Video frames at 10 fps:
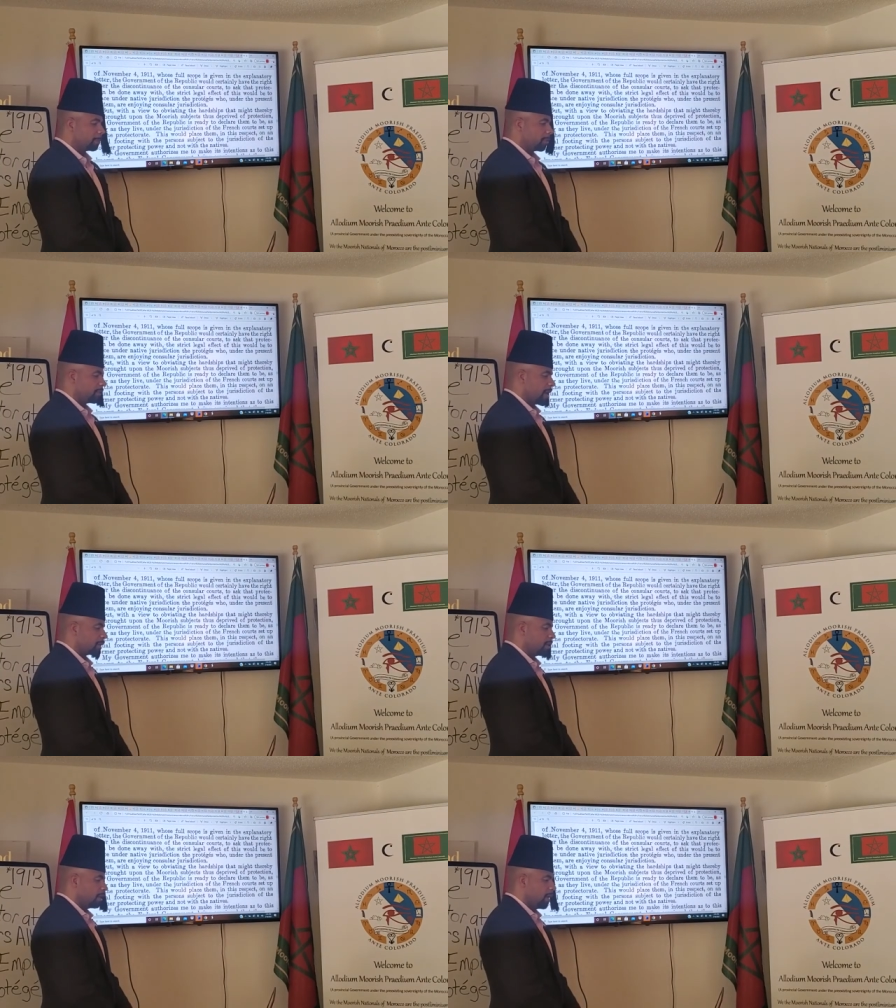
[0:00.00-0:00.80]

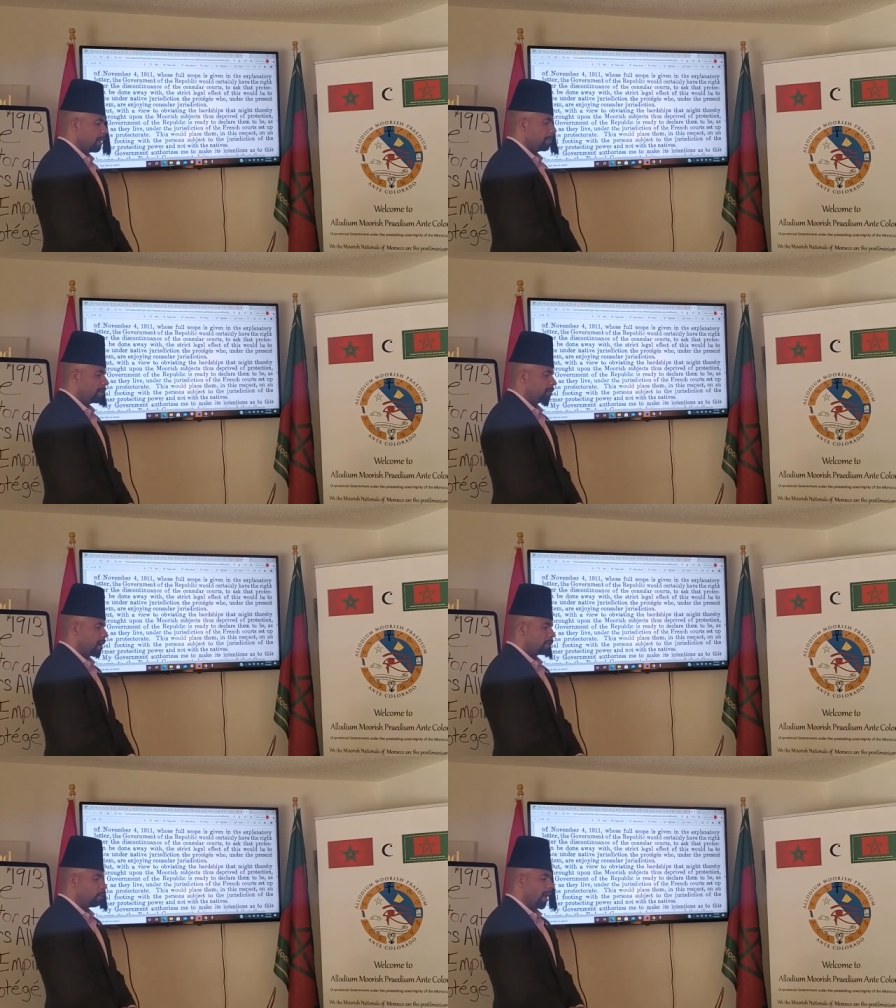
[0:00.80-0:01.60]
protection be
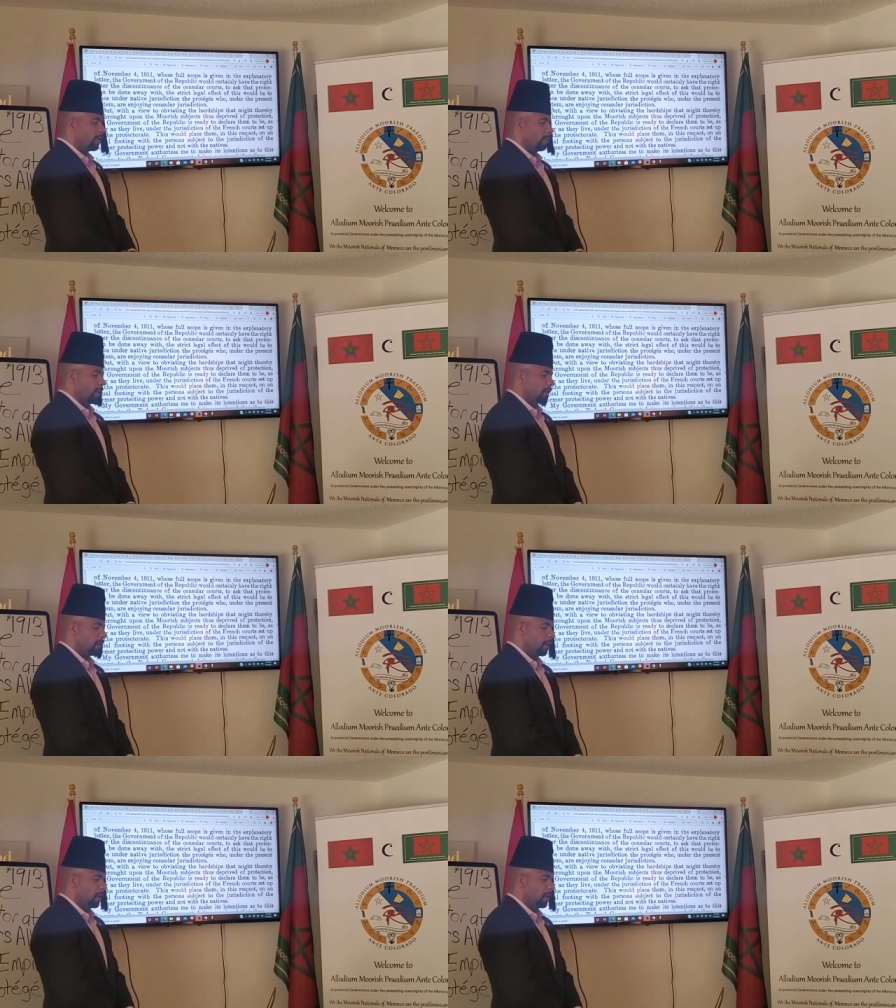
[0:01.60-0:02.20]
done away with.